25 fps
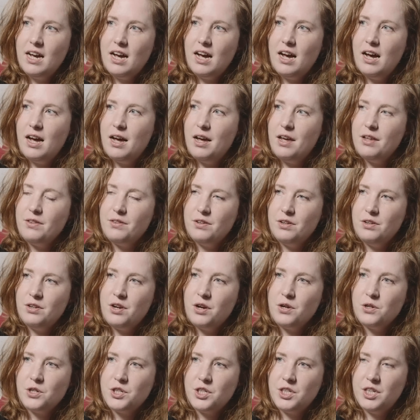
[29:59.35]
uh, the
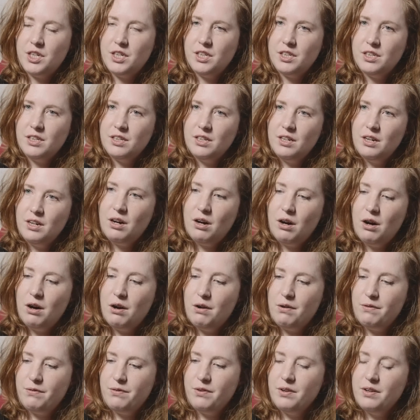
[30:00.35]
notion
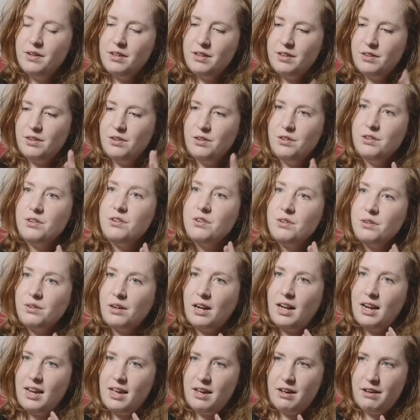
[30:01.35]
of the
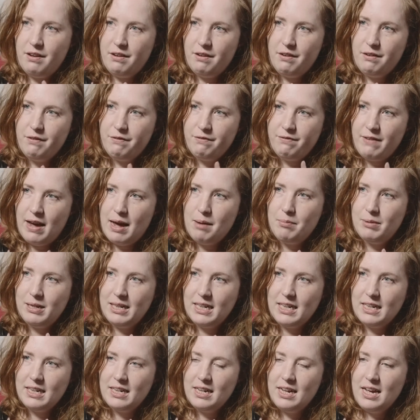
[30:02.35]
nuclear
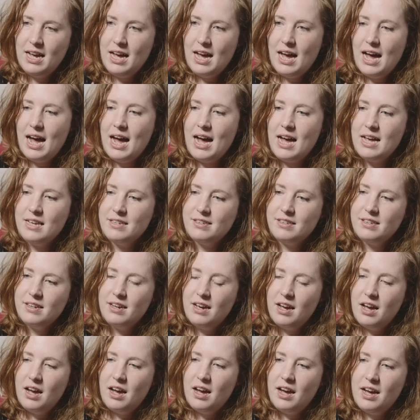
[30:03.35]
family as
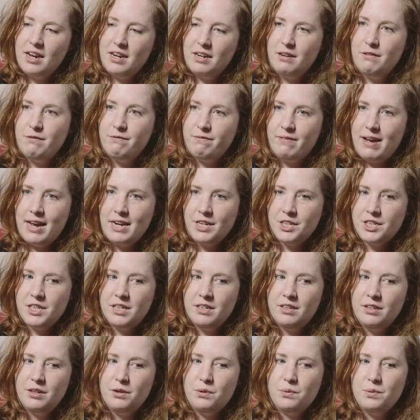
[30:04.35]
an
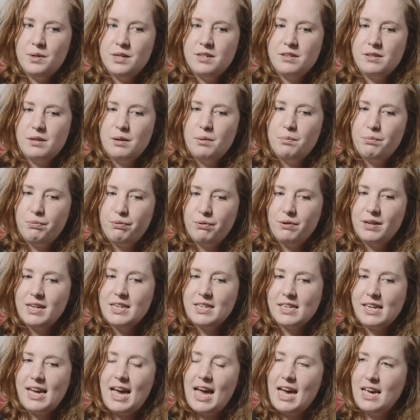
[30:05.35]
invention that was
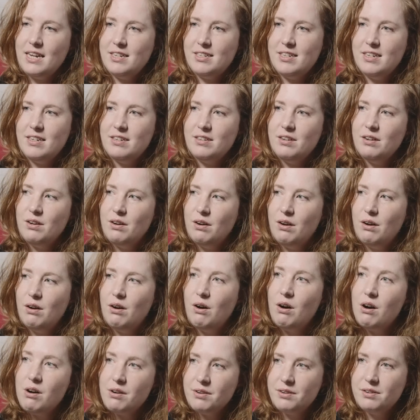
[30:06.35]
predicated
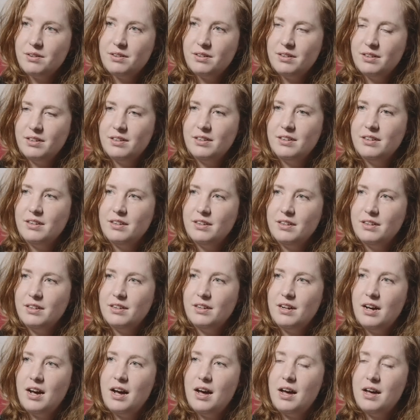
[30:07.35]
on
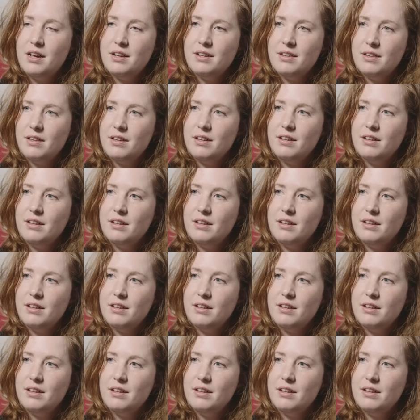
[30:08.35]
uh,